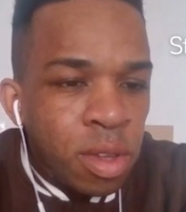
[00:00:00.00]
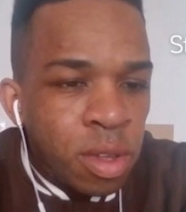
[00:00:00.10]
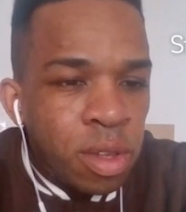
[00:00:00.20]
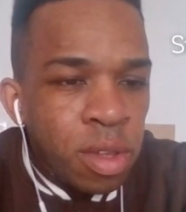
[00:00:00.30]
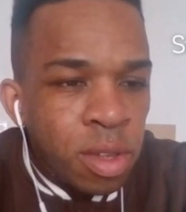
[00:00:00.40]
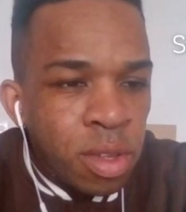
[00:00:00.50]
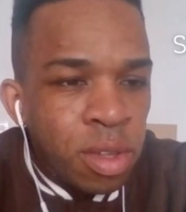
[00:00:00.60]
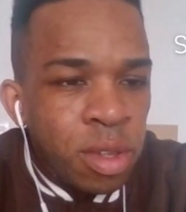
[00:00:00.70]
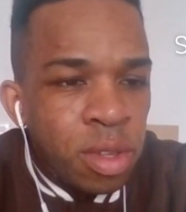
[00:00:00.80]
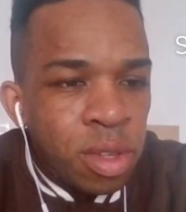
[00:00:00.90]

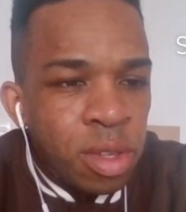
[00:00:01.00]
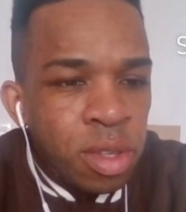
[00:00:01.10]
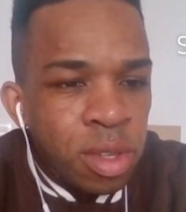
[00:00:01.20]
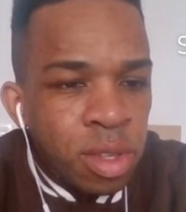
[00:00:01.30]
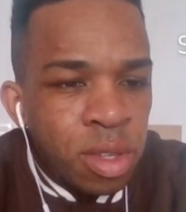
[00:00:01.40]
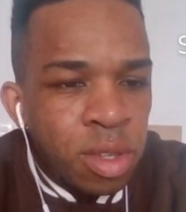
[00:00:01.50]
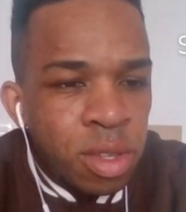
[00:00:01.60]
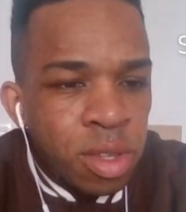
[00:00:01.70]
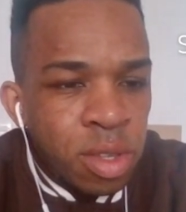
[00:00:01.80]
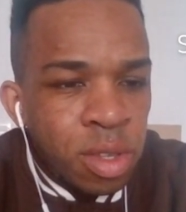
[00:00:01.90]

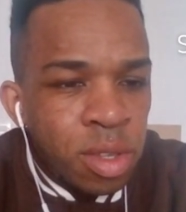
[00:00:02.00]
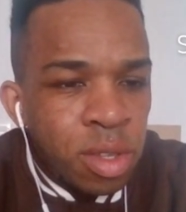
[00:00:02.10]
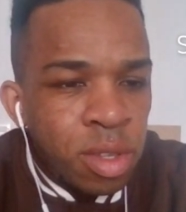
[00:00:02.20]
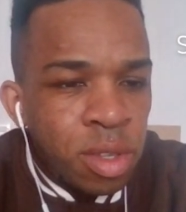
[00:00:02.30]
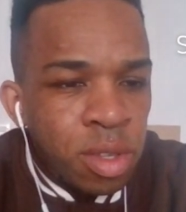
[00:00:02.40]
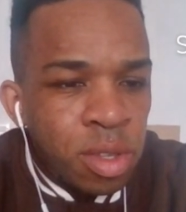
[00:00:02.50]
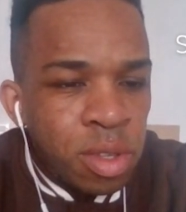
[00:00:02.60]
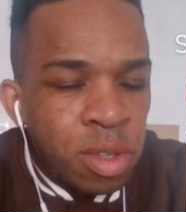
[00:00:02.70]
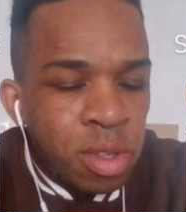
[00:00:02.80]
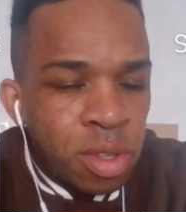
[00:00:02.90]

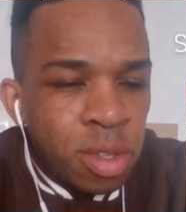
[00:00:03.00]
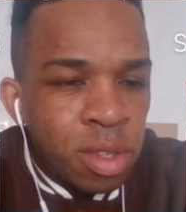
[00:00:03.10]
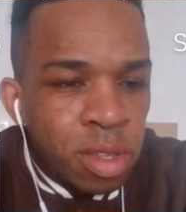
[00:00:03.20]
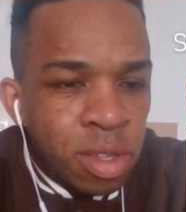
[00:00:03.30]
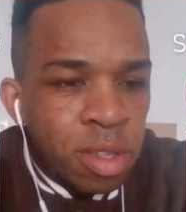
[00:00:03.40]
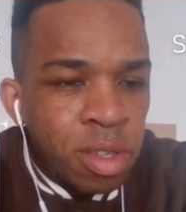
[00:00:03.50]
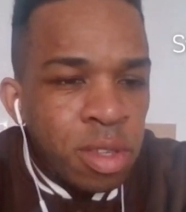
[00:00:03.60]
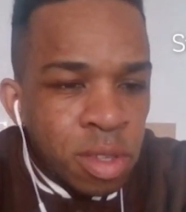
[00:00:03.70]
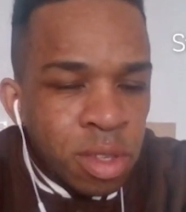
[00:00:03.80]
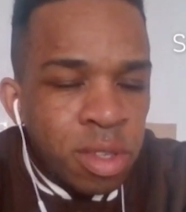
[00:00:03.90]

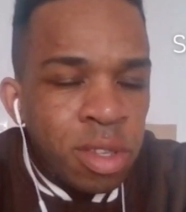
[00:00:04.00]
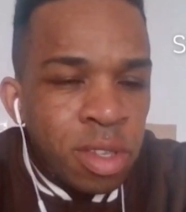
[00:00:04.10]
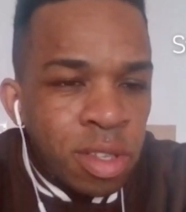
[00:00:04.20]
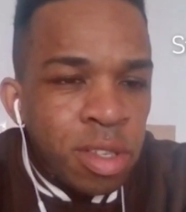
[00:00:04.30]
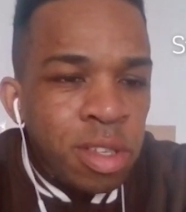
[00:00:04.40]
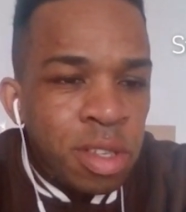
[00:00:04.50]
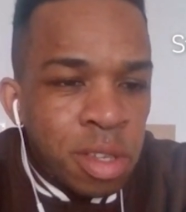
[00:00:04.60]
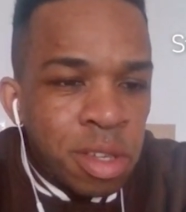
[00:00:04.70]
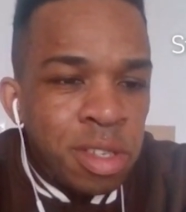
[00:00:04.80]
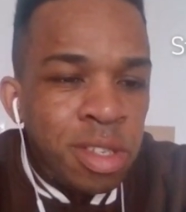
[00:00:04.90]

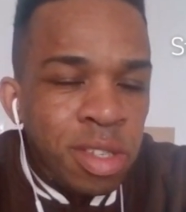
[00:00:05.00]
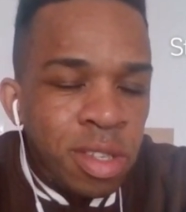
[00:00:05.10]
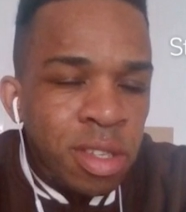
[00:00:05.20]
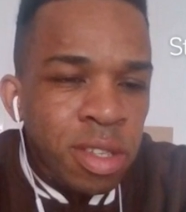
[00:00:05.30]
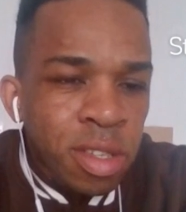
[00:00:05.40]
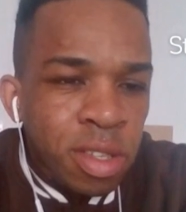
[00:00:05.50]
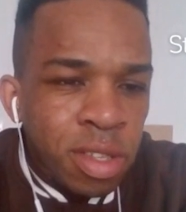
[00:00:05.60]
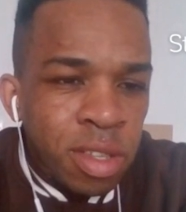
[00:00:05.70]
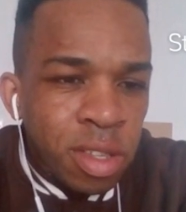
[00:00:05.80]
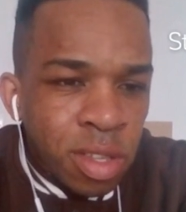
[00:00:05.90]

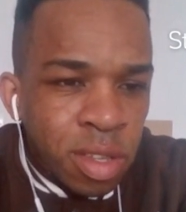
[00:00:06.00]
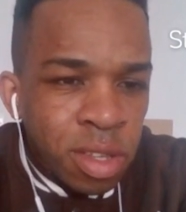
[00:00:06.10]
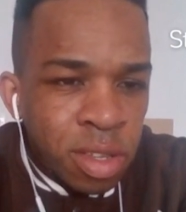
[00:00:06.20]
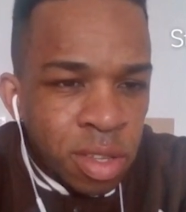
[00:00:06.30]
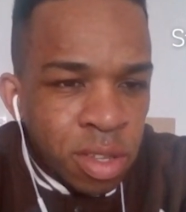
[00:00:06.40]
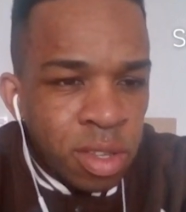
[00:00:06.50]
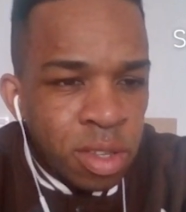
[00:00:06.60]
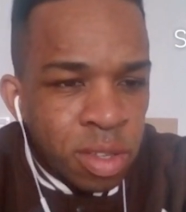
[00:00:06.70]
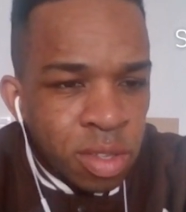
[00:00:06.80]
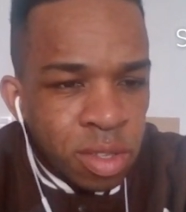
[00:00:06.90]

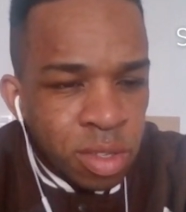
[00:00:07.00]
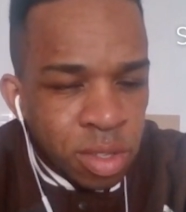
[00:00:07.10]
No words are spoken by the person on screen.